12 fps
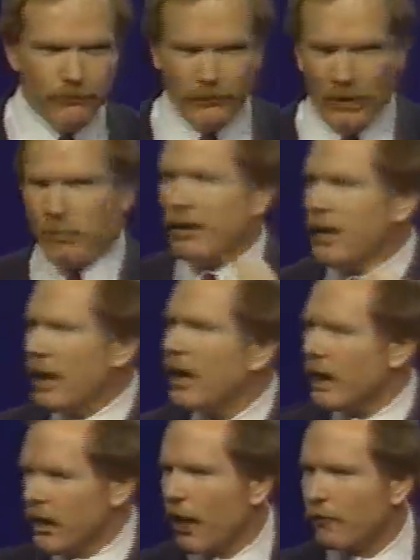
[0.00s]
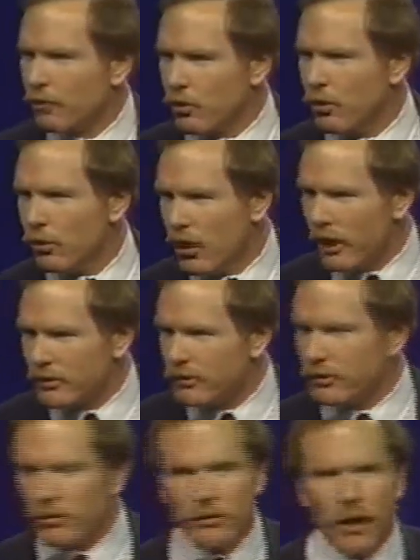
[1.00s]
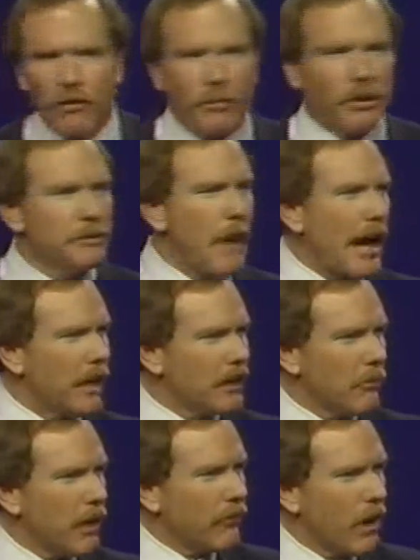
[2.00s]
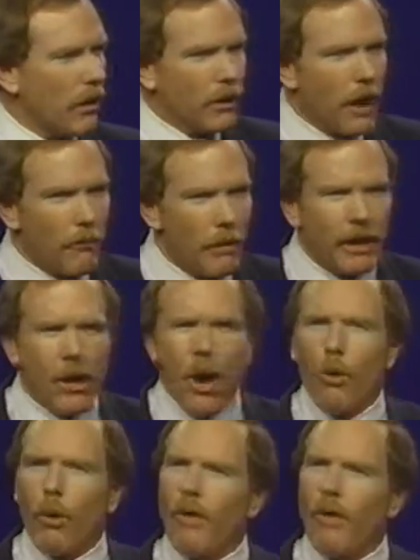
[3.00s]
The beginning of true constitutional government is back at the Mayflower Compact,